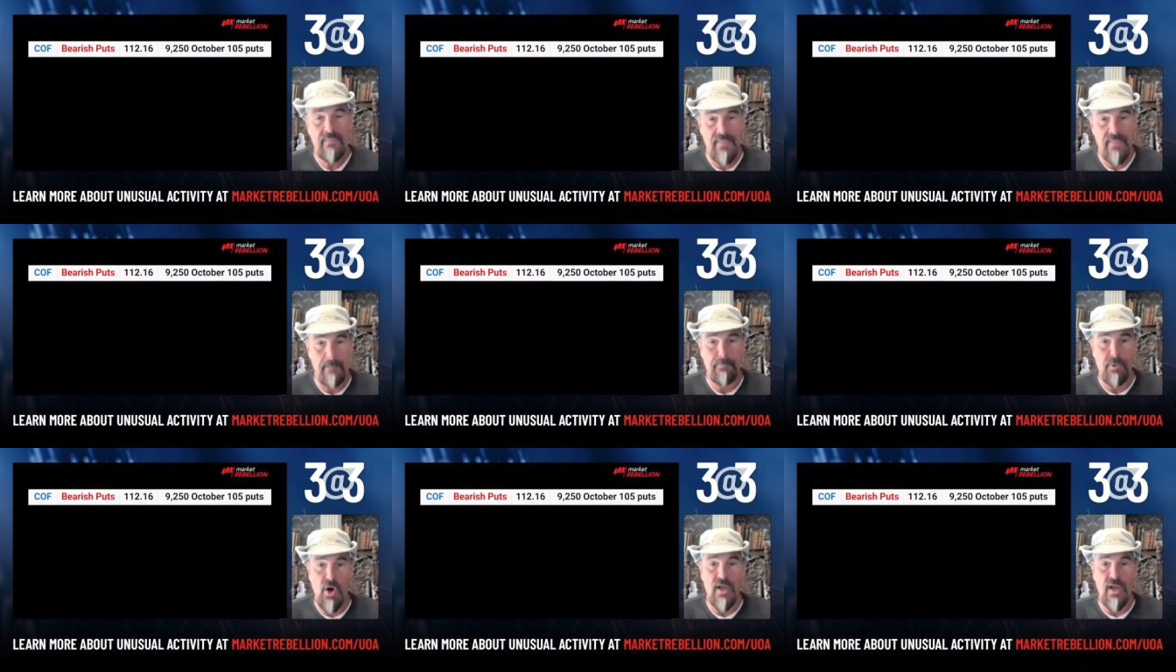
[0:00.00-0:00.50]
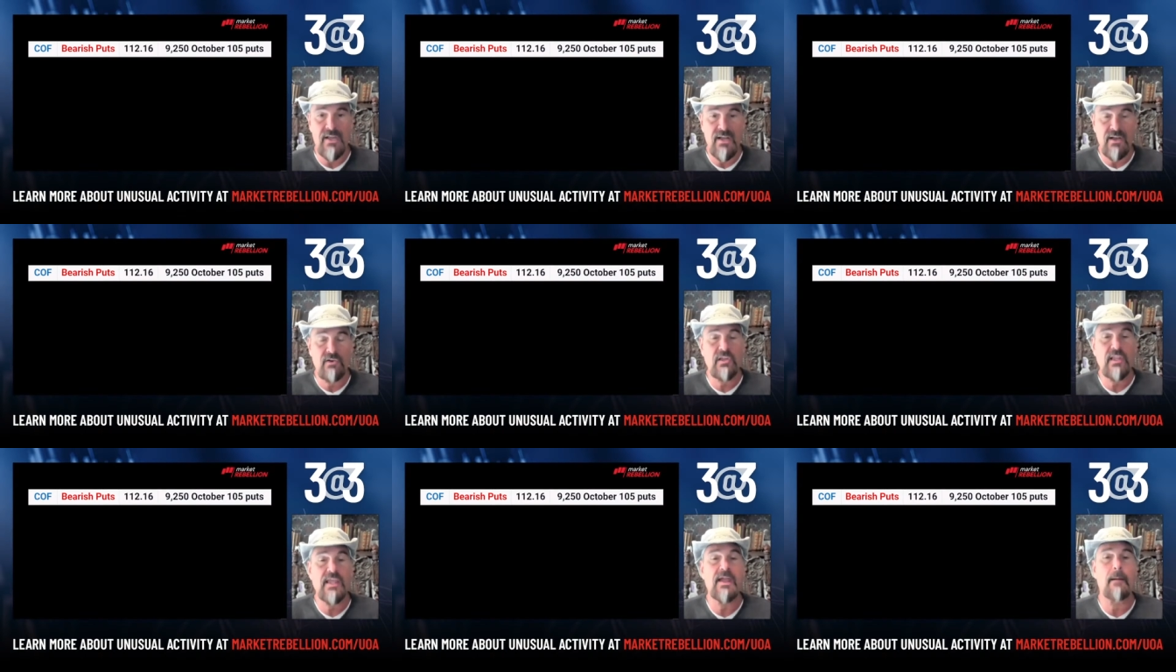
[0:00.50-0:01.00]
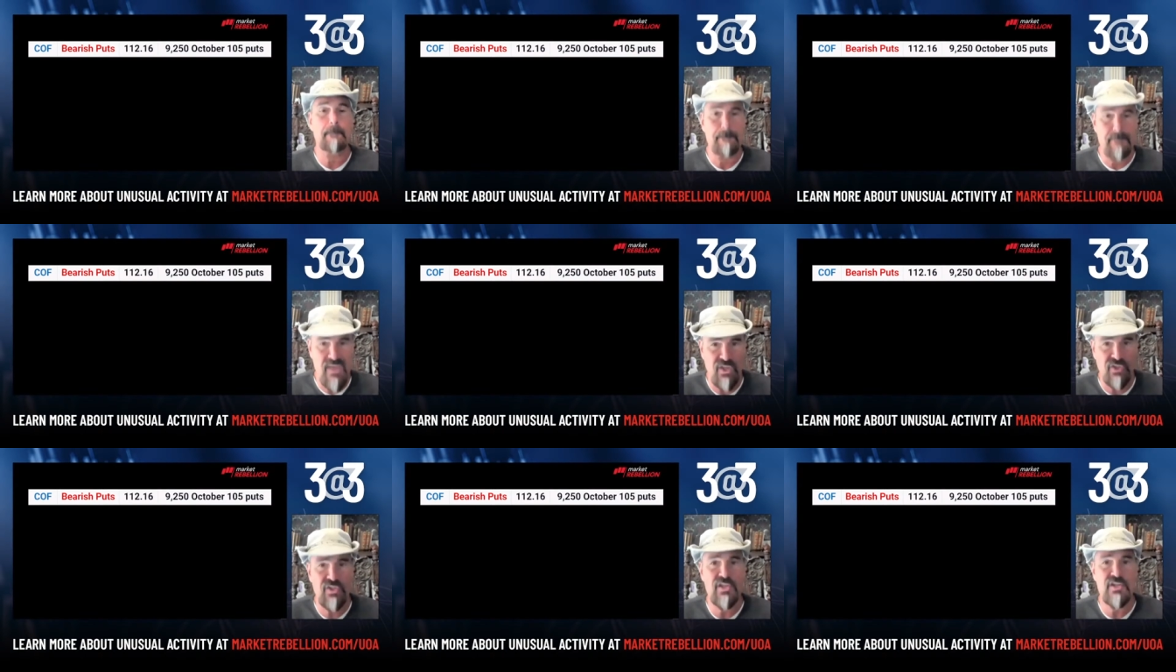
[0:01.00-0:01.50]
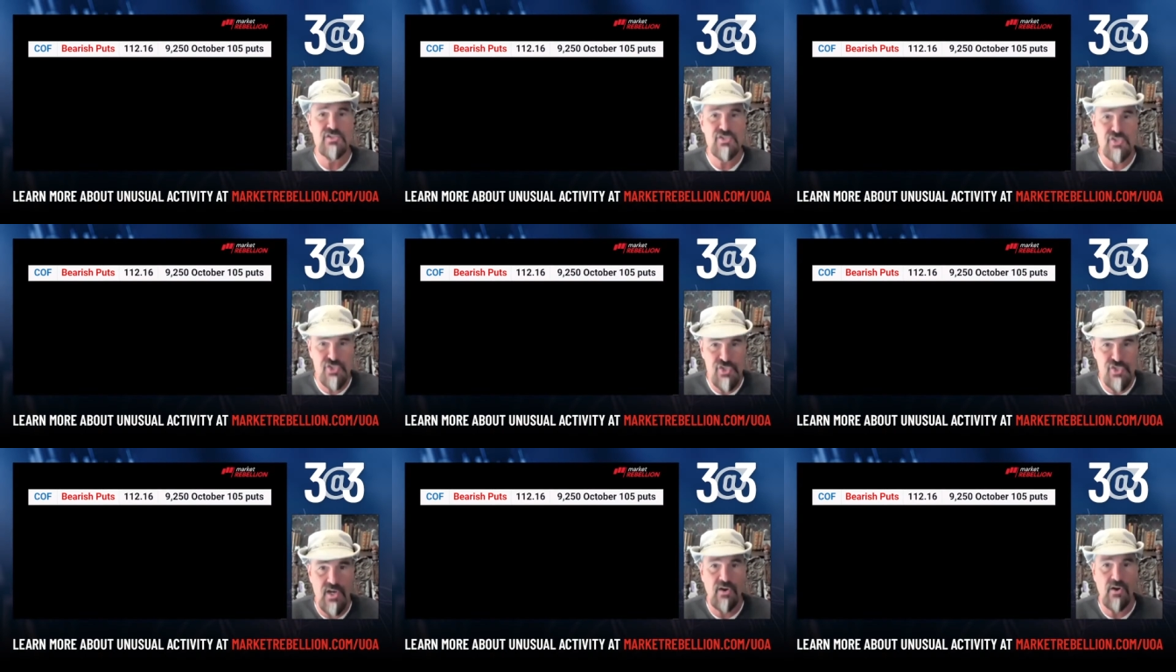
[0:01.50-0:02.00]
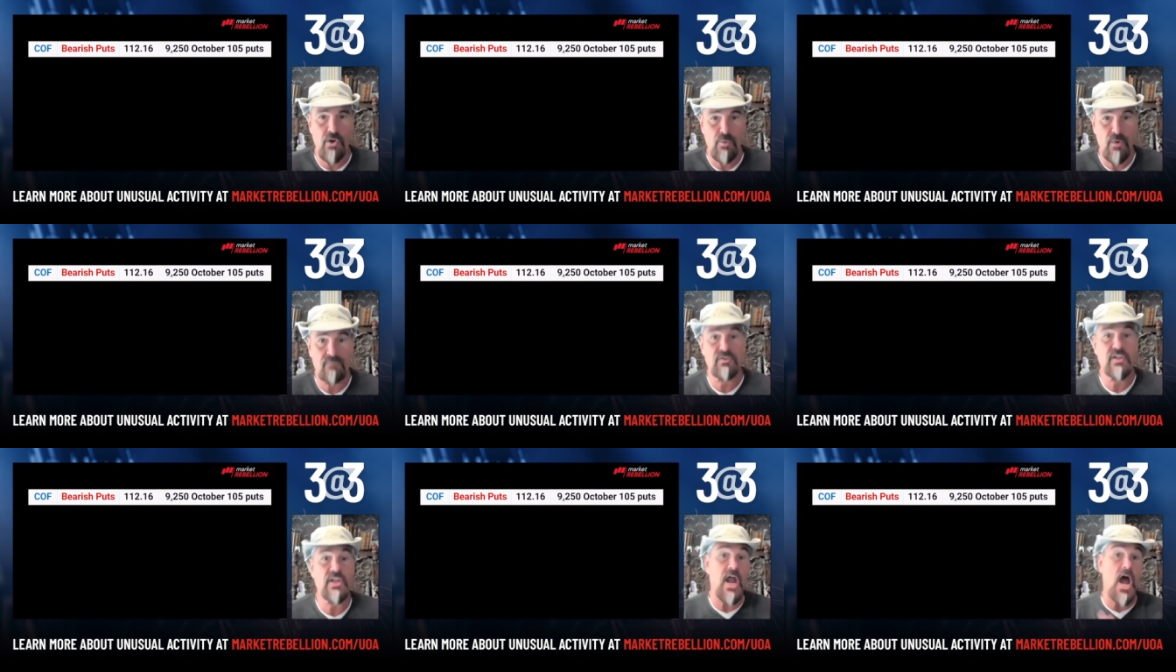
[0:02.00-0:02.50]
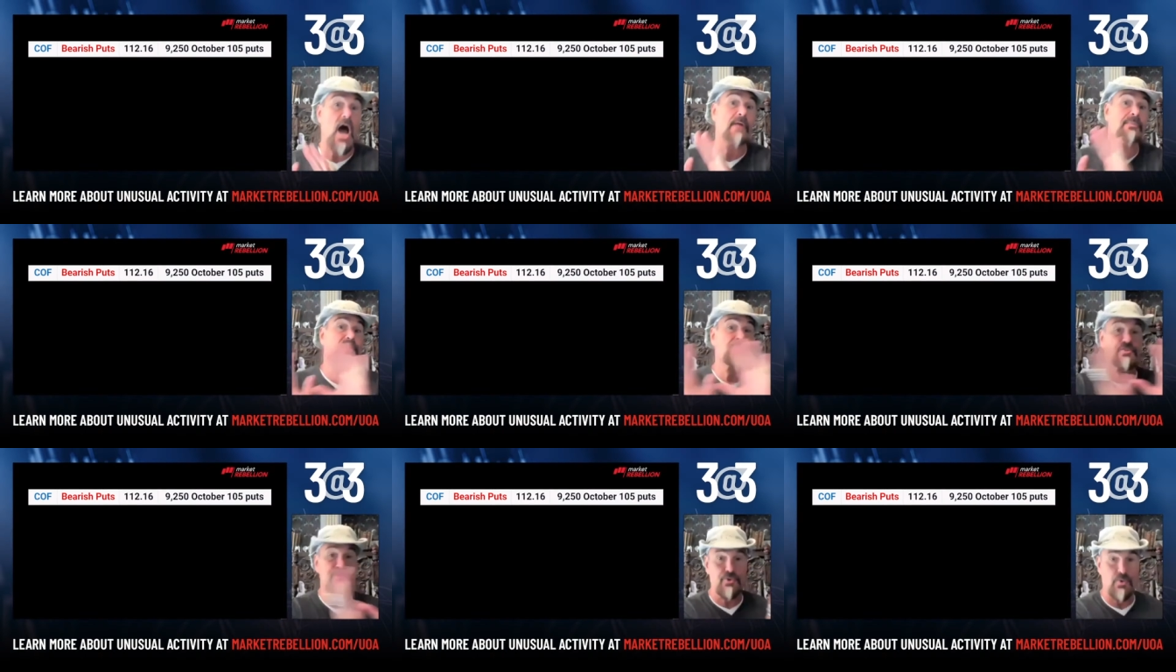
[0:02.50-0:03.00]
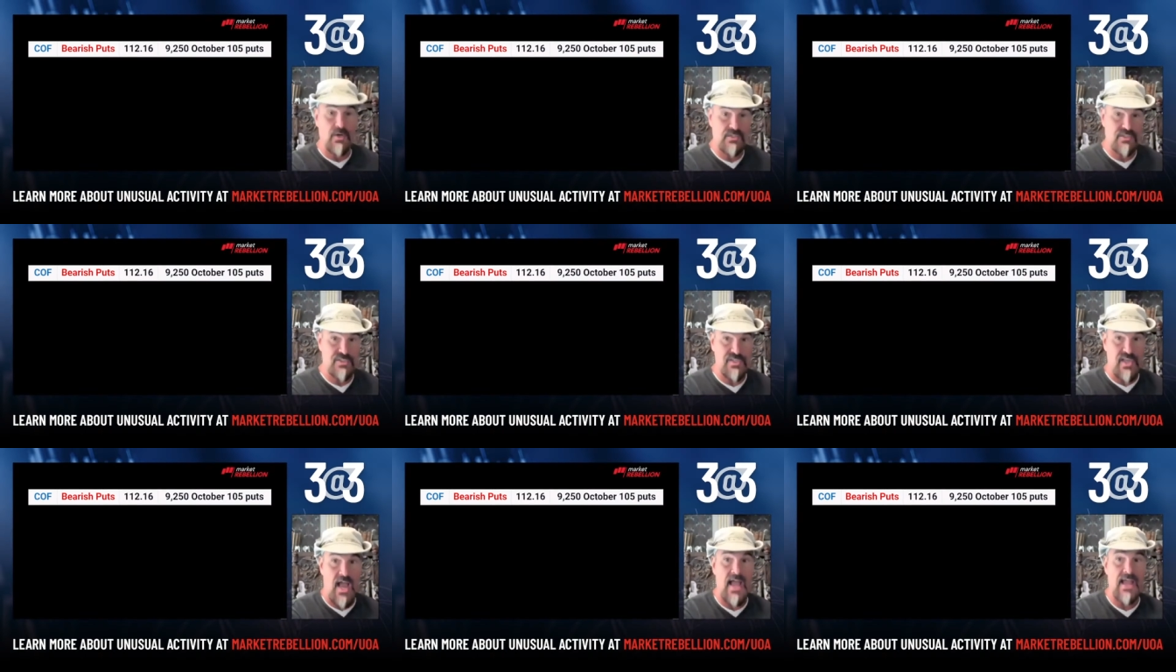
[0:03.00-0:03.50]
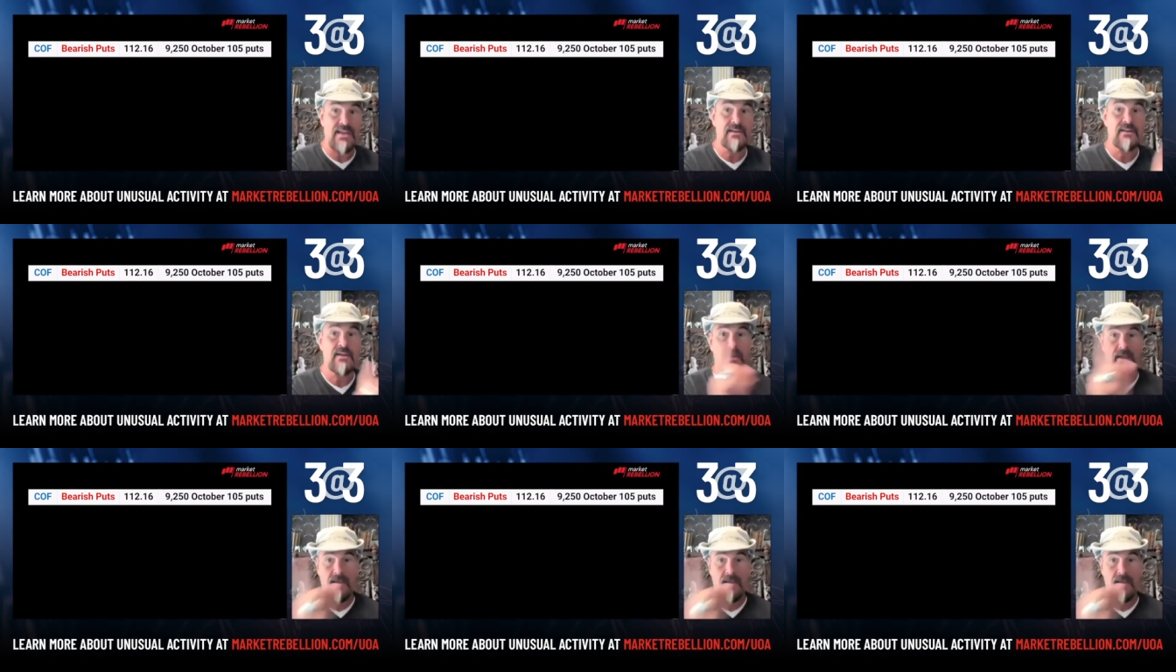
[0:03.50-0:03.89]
They bought nearly a million share equivalent on the short side